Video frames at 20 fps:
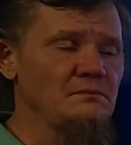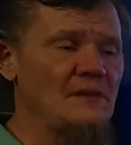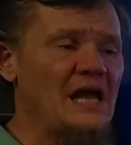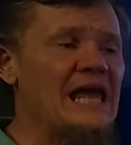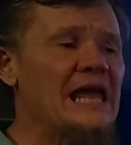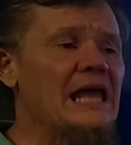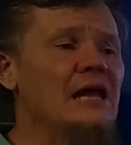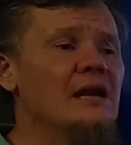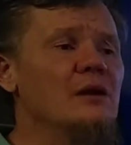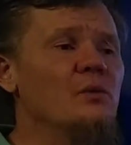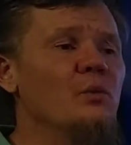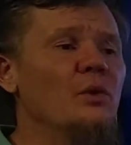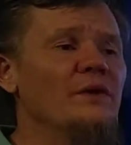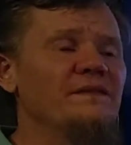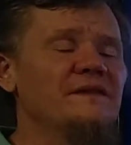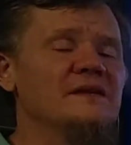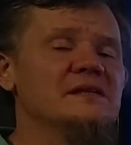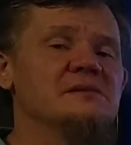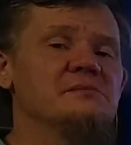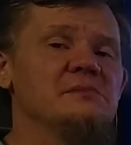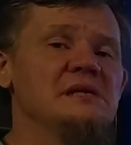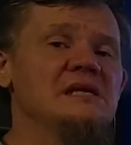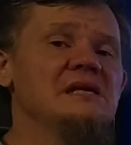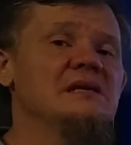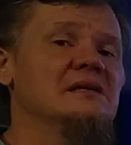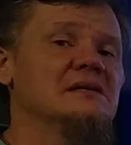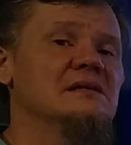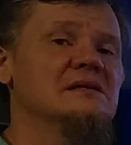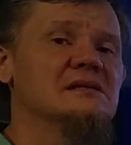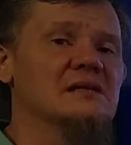And what this
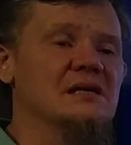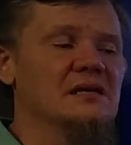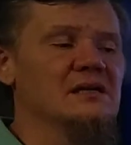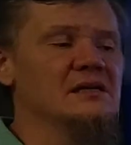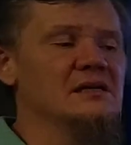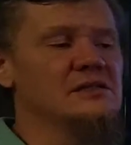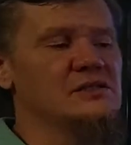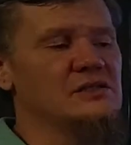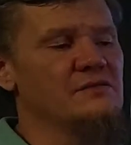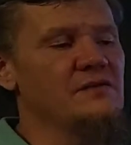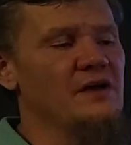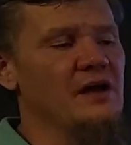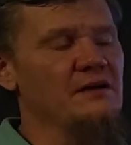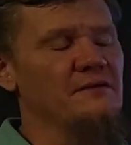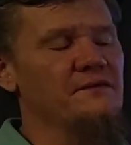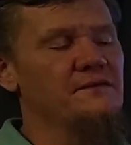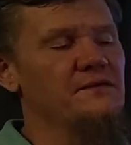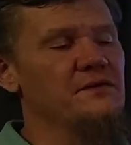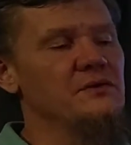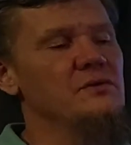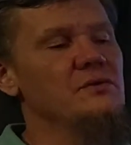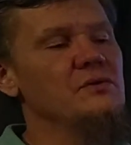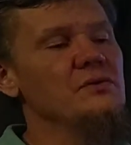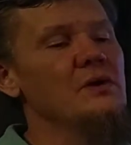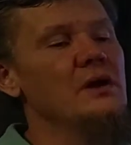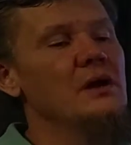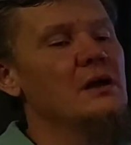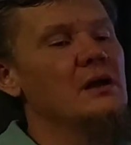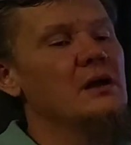means is you've got a few